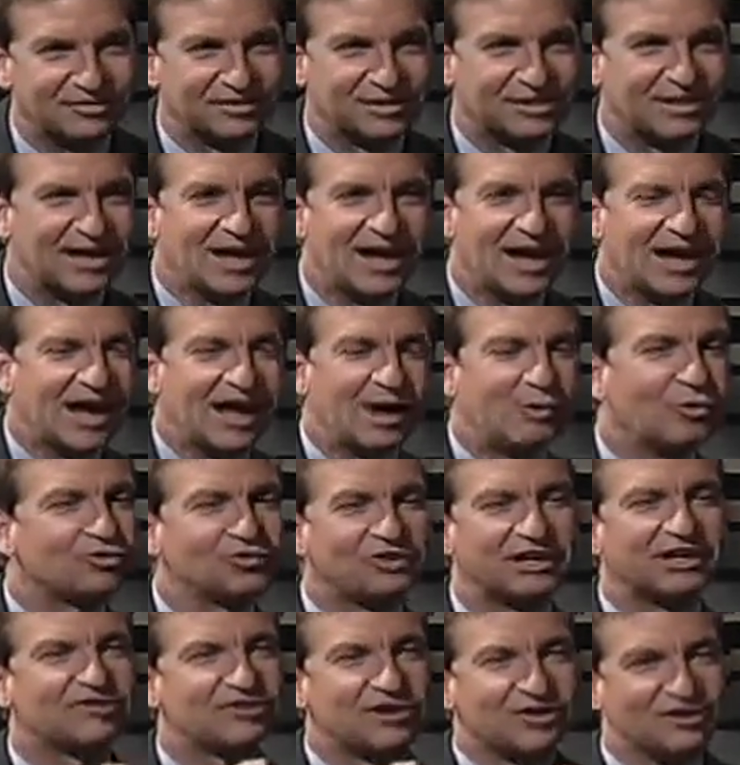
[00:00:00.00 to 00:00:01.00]
And I won't
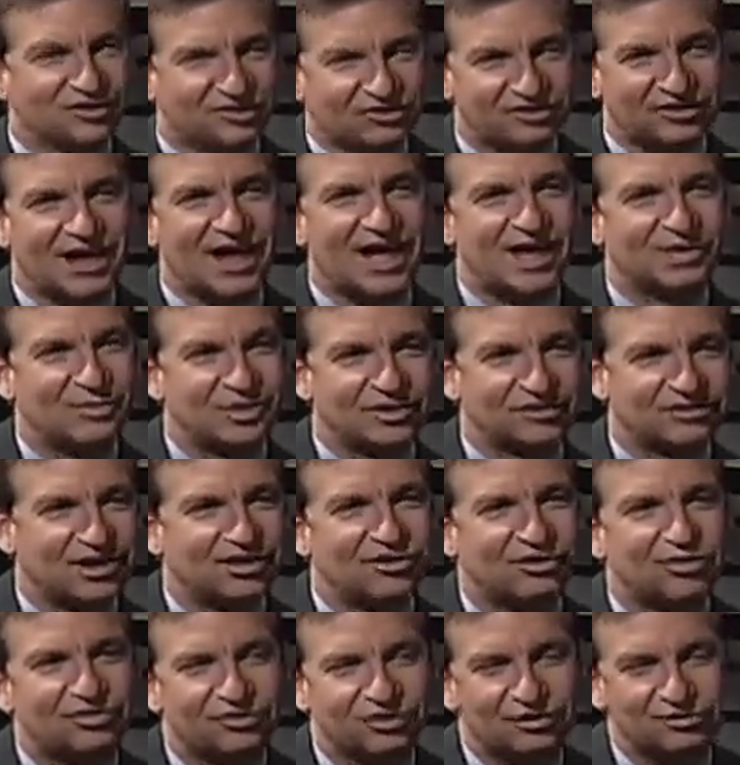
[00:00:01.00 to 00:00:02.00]
say it's on the side because I
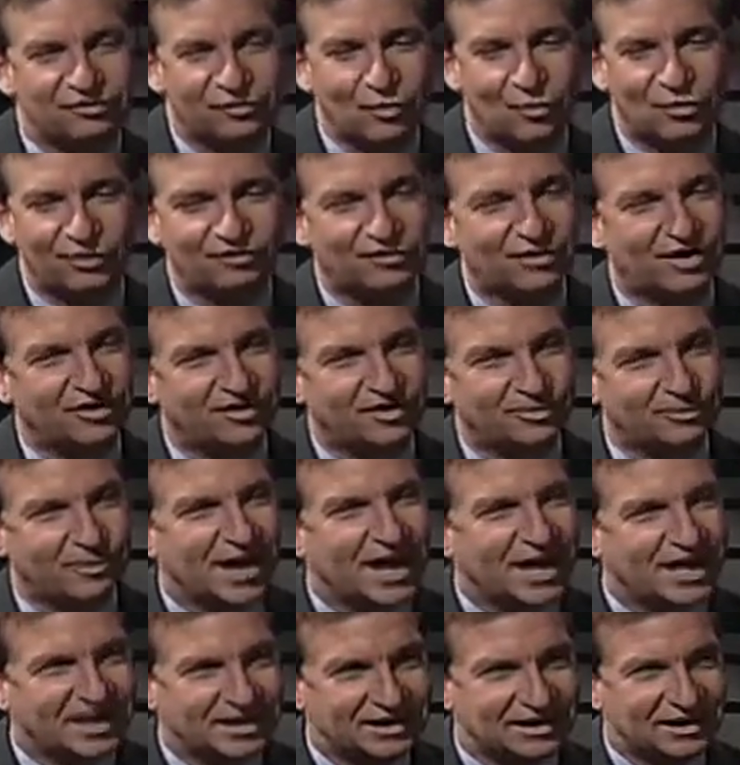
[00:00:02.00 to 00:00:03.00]
know it's in the oh. forefront oh. of your
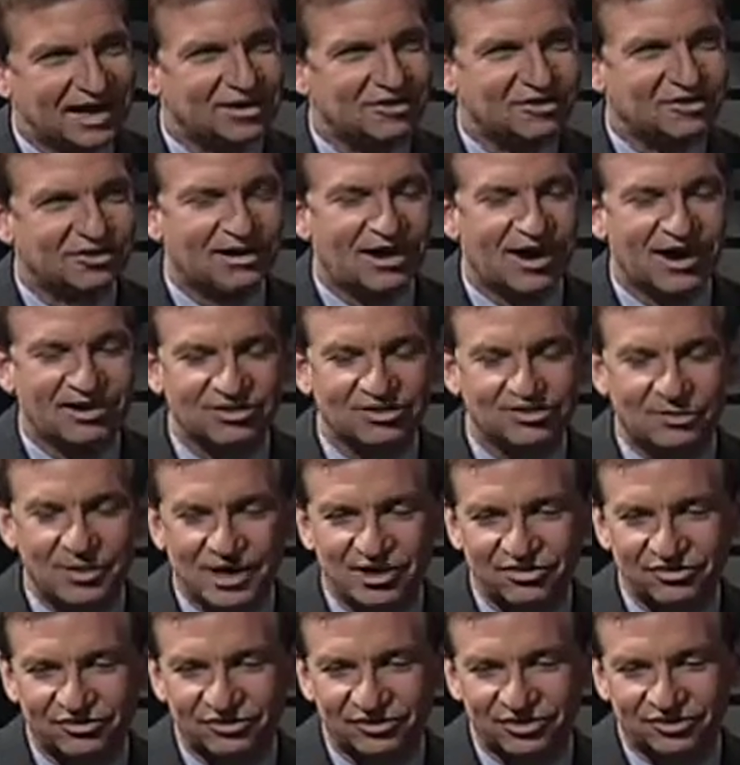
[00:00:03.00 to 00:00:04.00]
mind and, and your
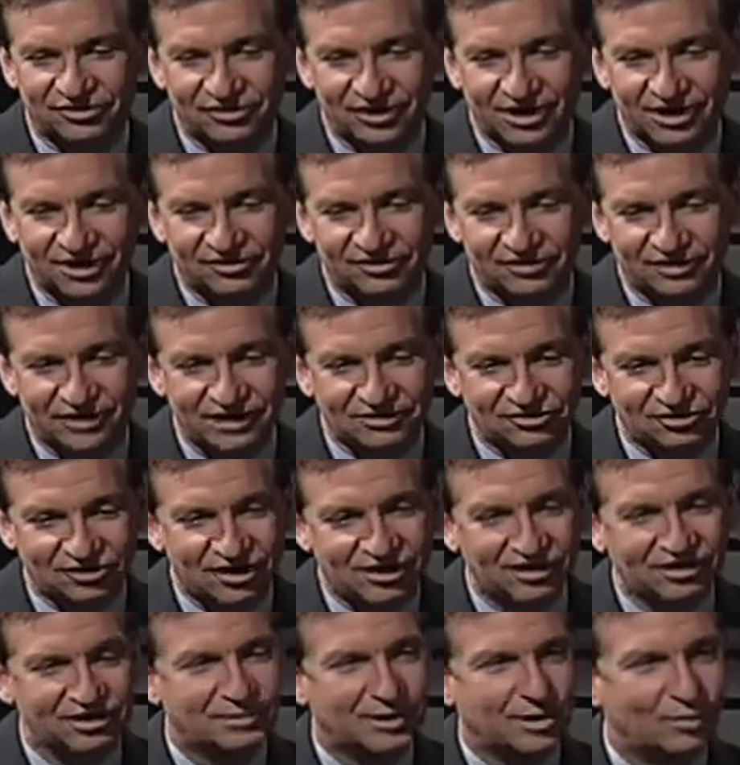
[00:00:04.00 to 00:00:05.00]
occupation these days, and that's
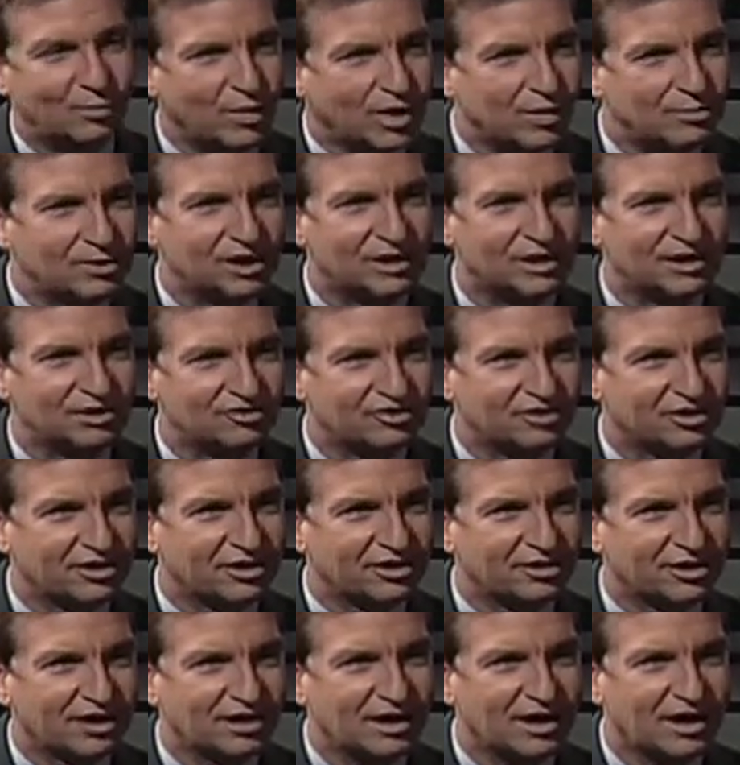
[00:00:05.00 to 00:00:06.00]
talking about women in
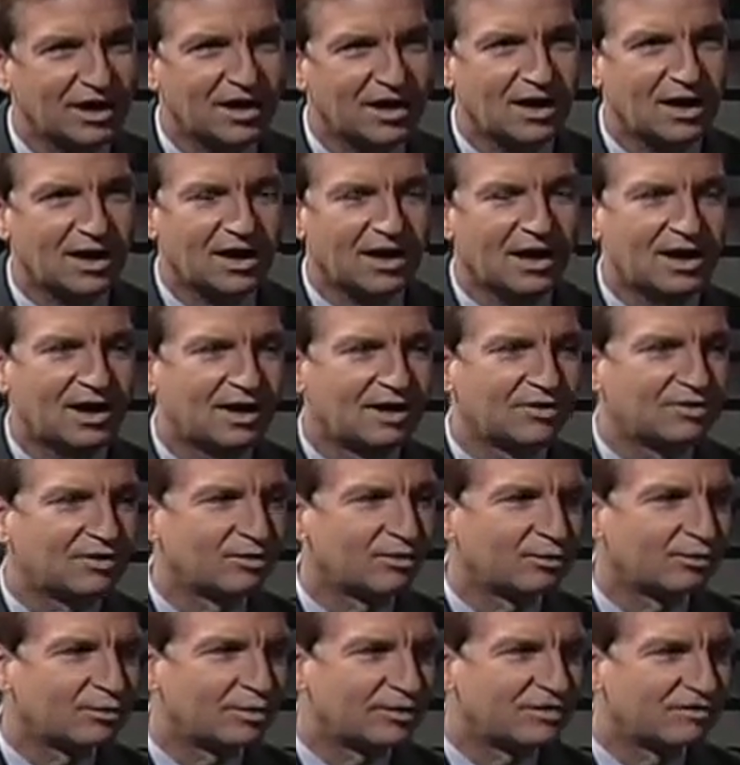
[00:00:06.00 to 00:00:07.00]
engineering. Uh,
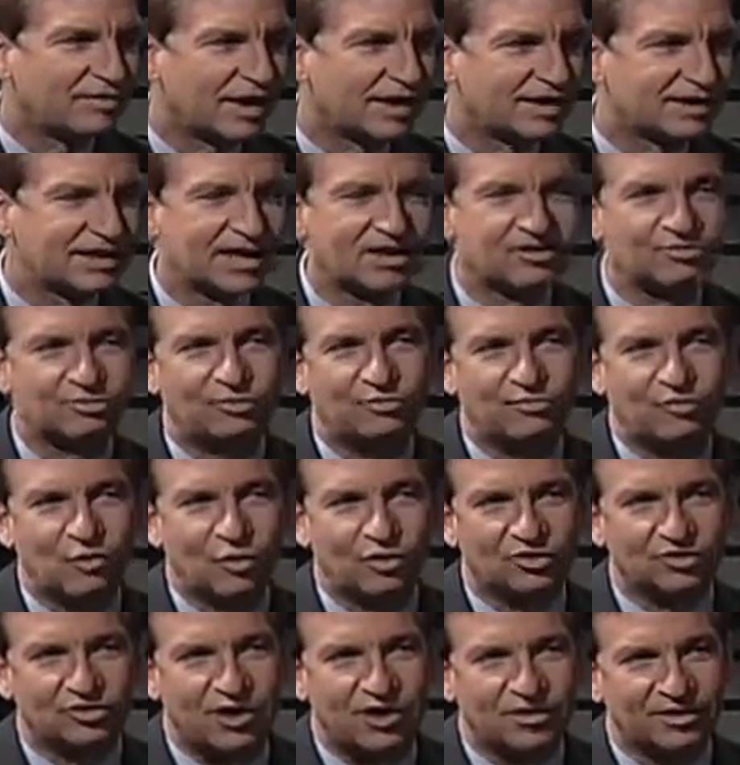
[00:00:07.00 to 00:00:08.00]
we've had guests before
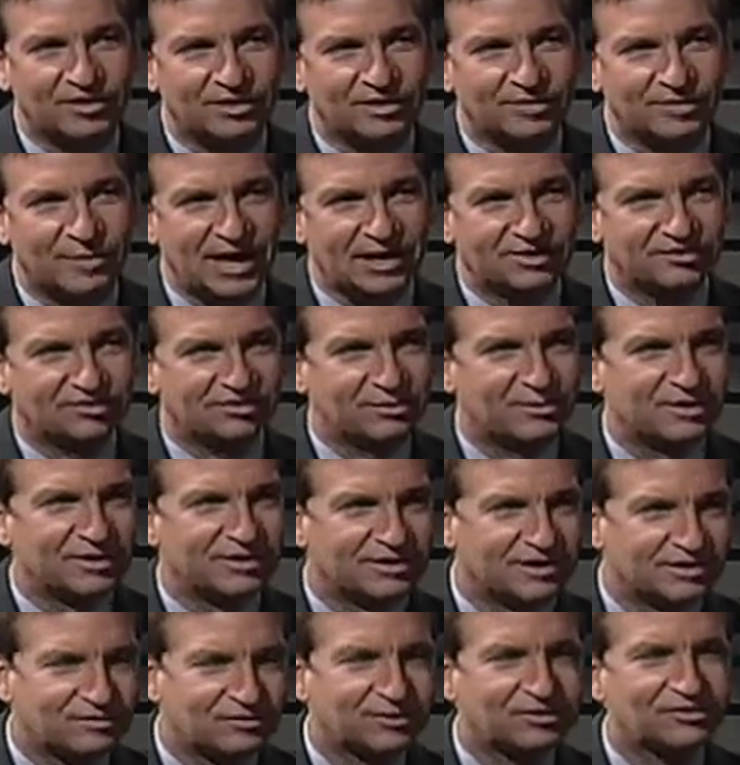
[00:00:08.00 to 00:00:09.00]
talking about some of the
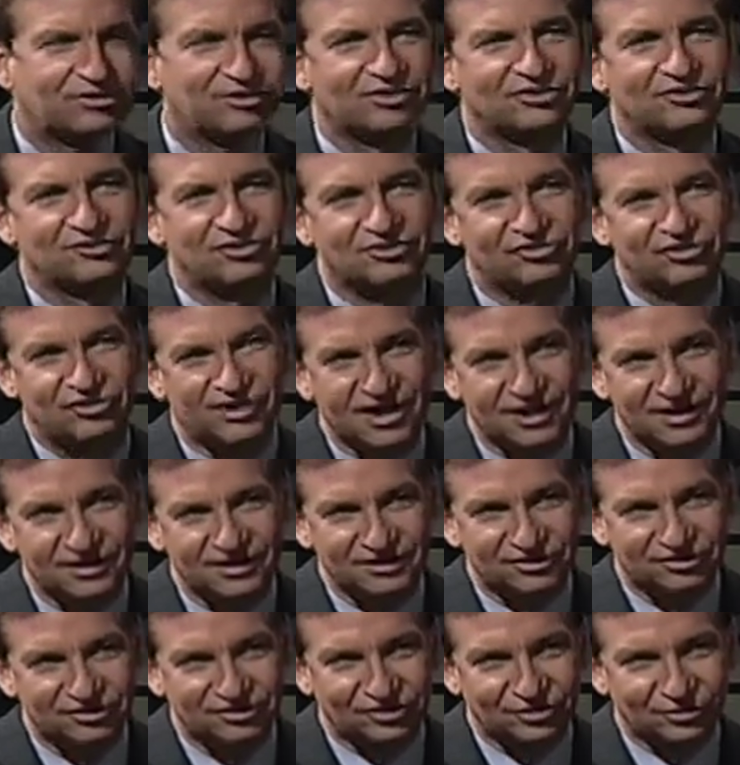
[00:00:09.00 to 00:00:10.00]
differences and trying
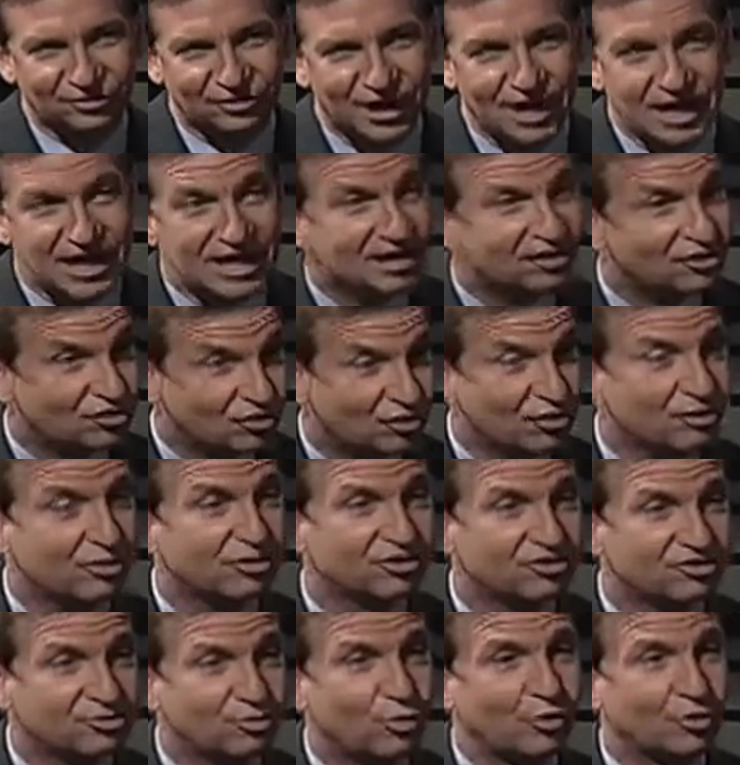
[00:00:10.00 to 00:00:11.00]
to, to
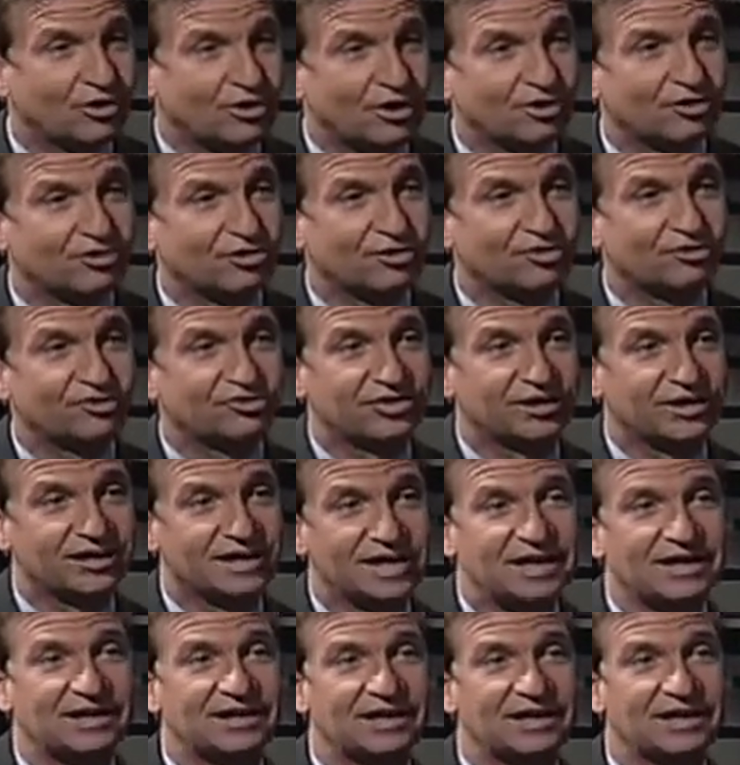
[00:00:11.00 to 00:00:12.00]
encourage more young girls to
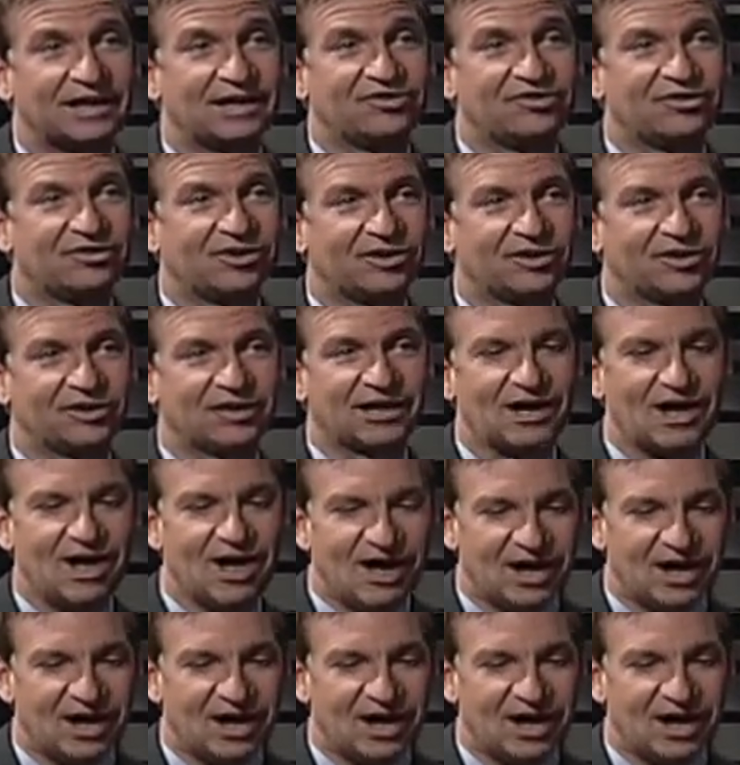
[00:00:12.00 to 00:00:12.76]
get into engineering.